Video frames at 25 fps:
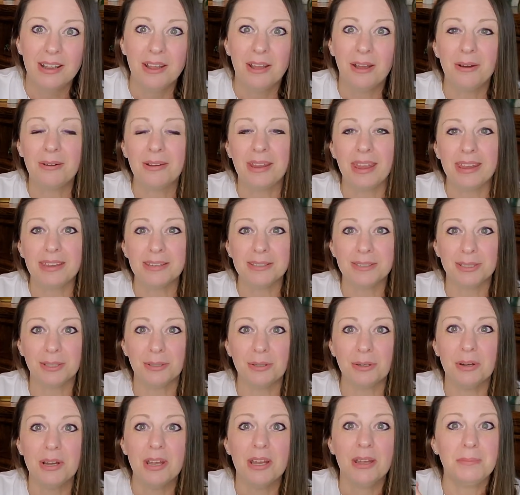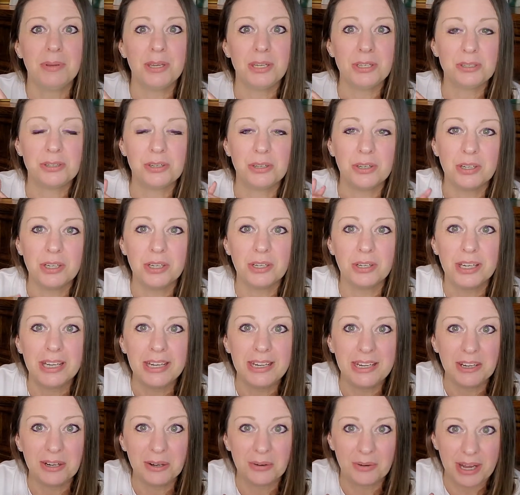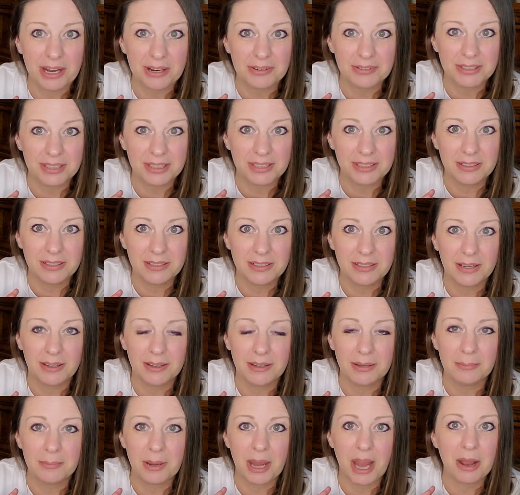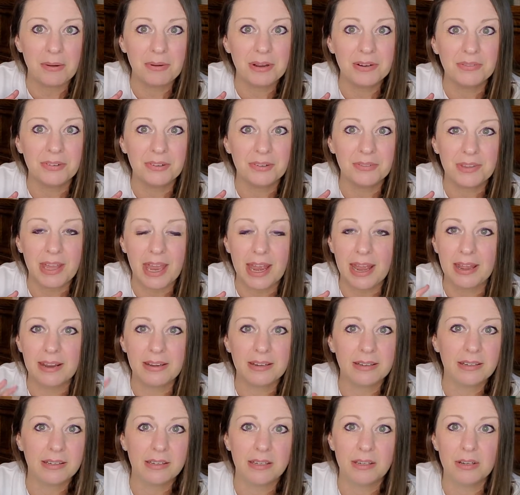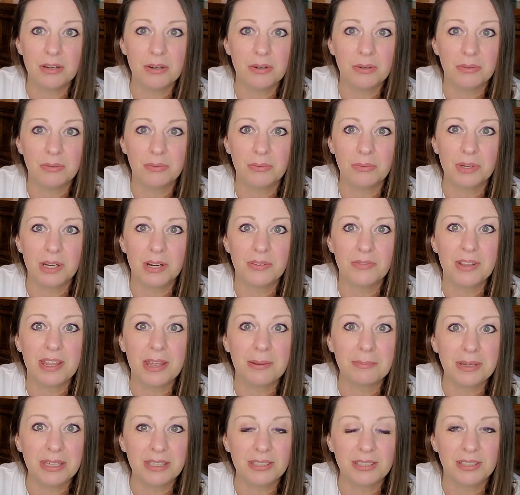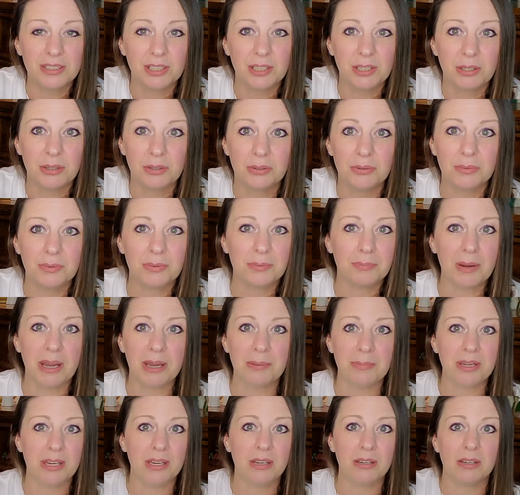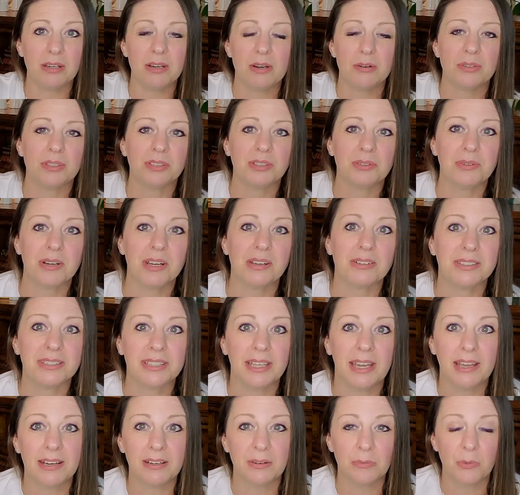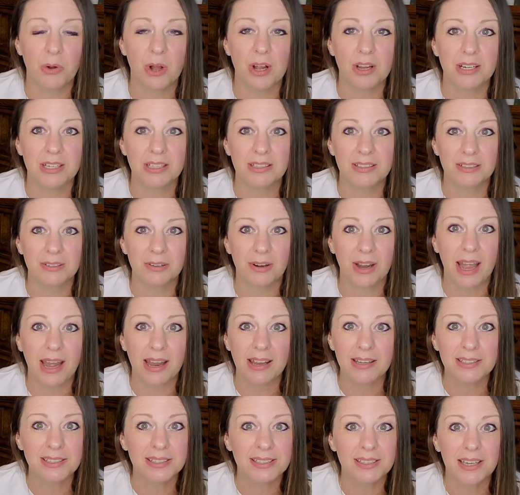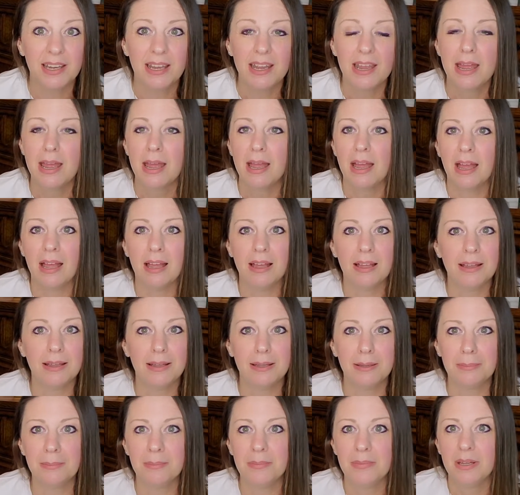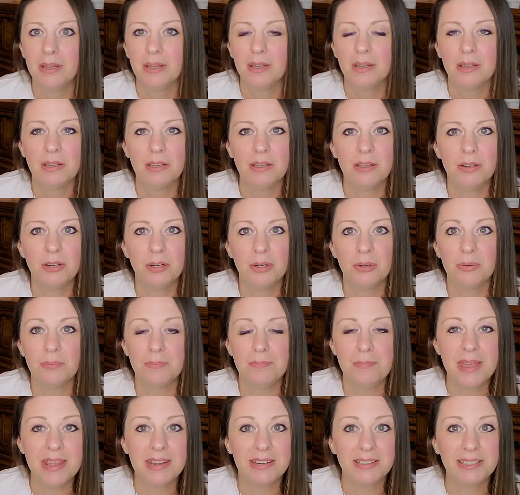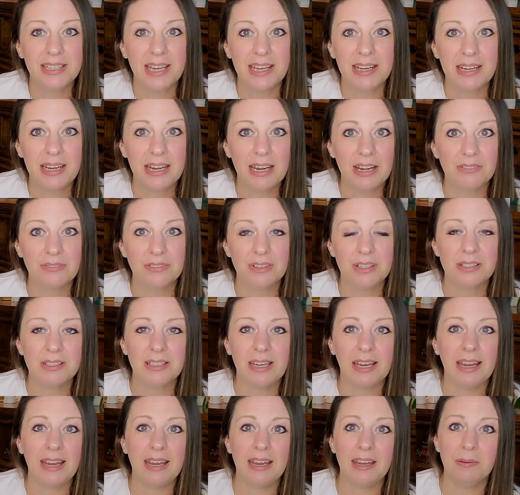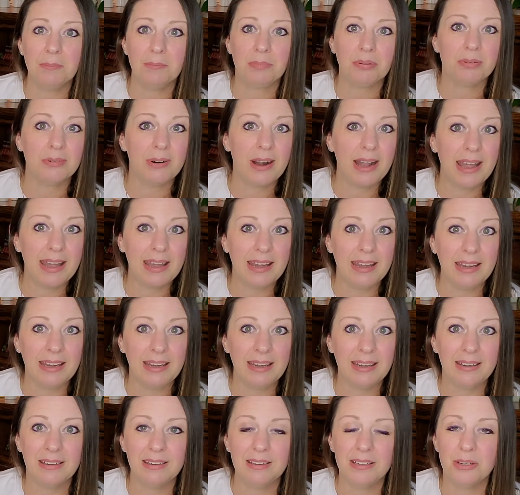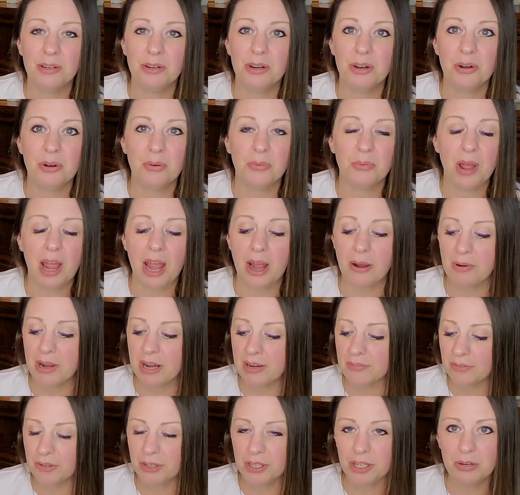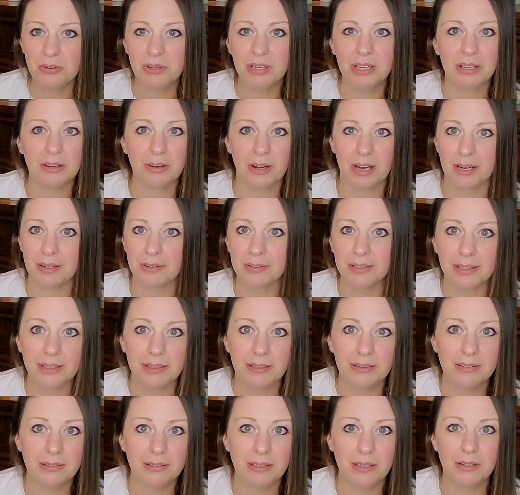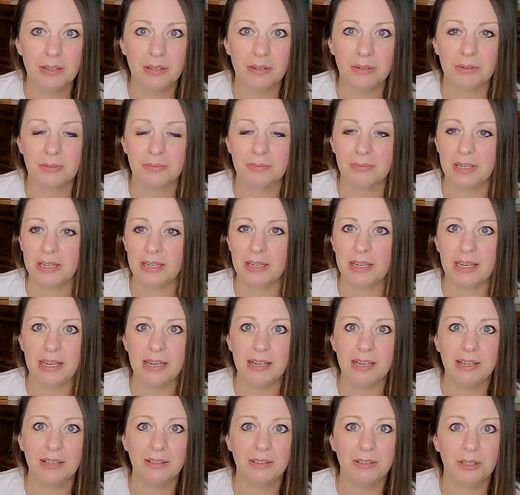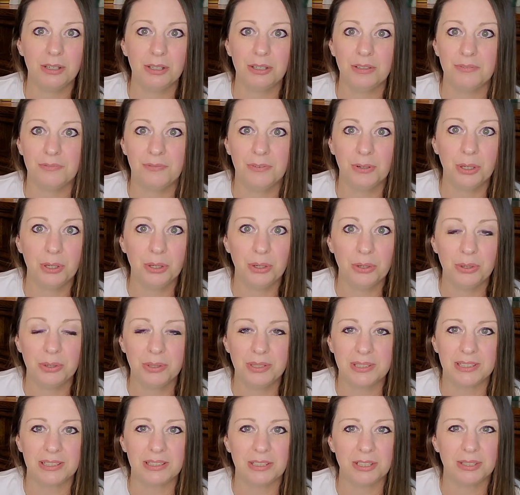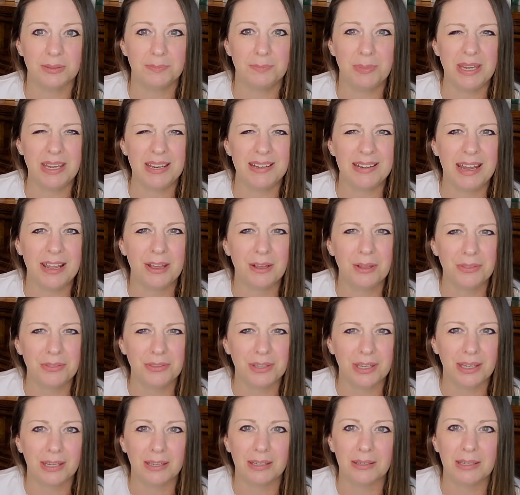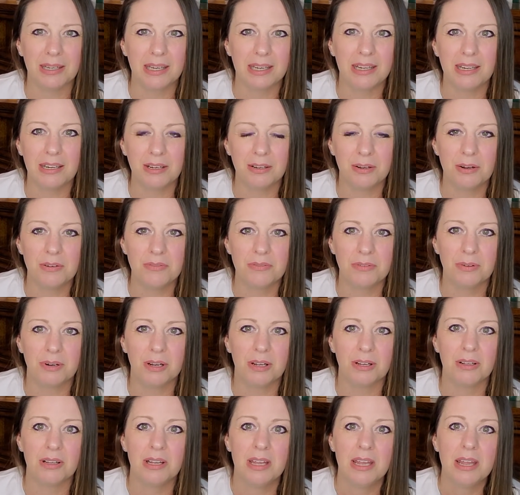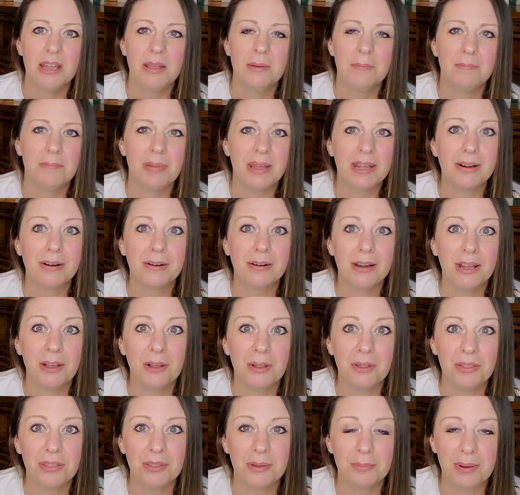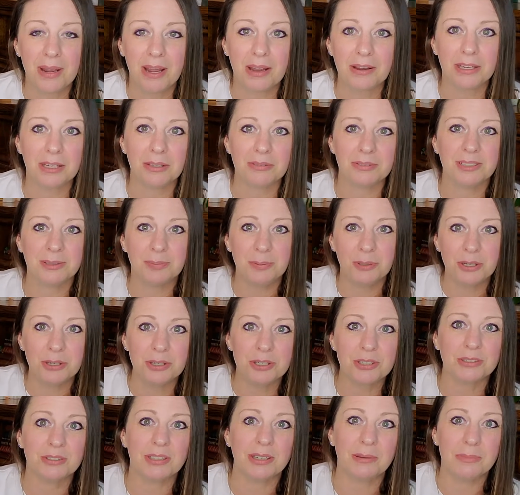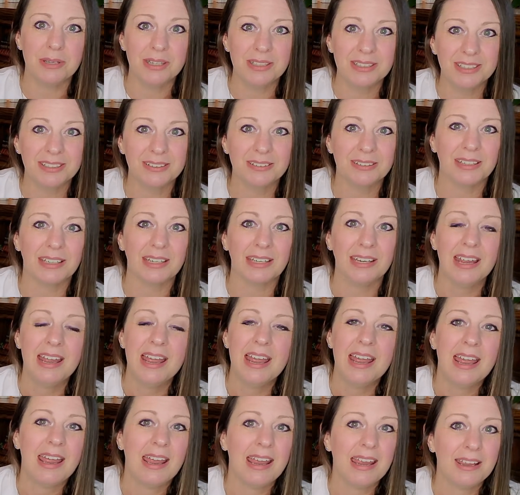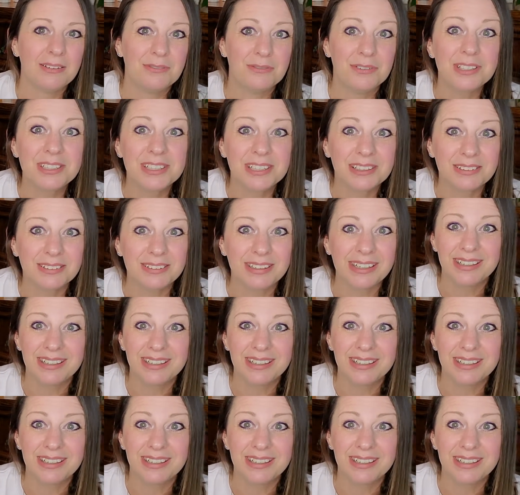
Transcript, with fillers: okay? So be sure you're getting grounded, um, however that, you know, whatever that means to you. Maybe, you know, just going outside and walking in the grass. Um, you know, meditating every day, praying, you know, however you get grounded, you know, eating good foods and just being healthy and getting overall better health about you spiritually, mentally, and physically.